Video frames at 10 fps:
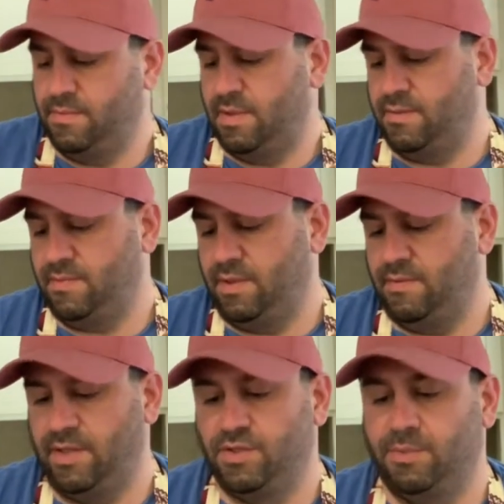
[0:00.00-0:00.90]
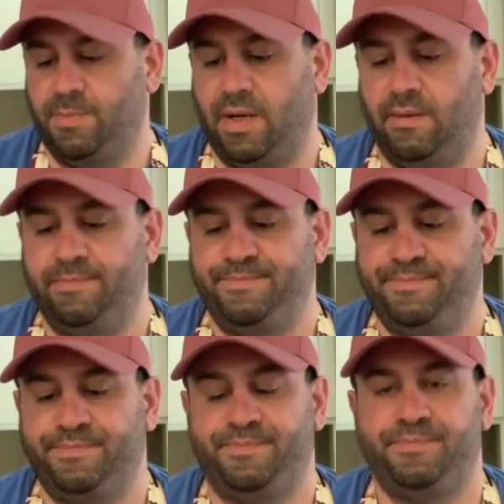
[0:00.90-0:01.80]
I'll rearrange it, but
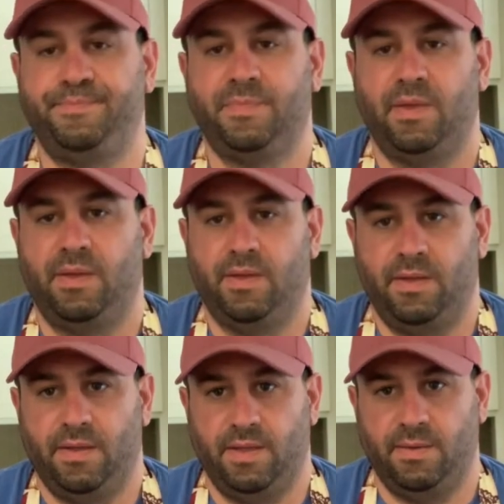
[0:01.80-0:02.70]
there